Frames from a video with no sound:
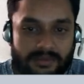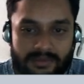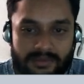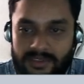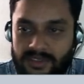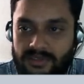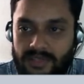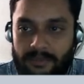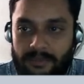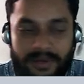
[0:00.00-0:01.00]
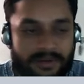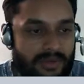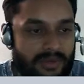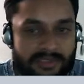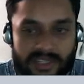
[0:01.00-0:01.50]
this segment, so
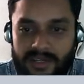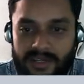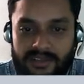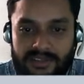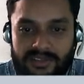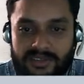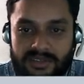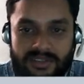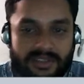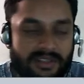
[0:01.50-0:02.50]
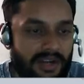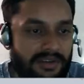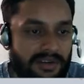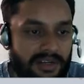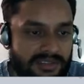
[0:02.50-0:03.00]
I'm selecting this
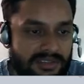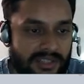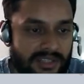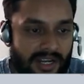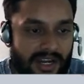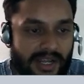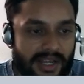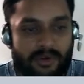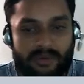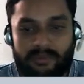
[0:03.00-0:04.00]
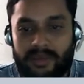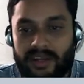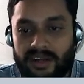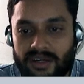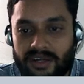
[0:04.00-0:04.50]
entities, and I want to mirror
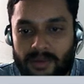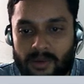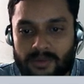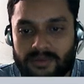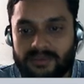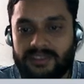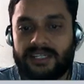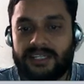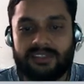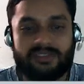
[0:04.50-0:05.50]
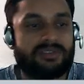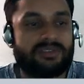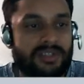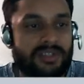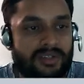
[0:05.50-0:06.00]
it about this axis.
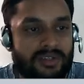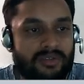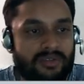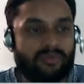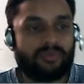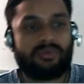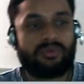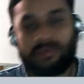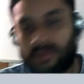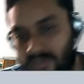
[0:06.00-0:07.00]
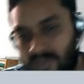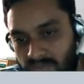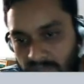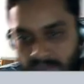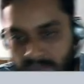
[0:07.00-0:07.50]
So this
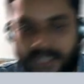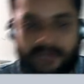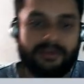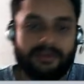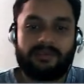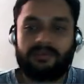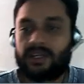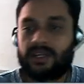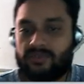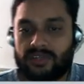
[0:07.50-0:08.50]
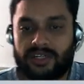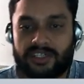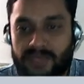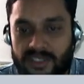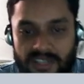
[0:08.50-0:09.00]
will be, you can say it is
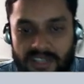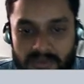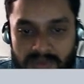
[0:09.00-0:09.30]
mirrored now.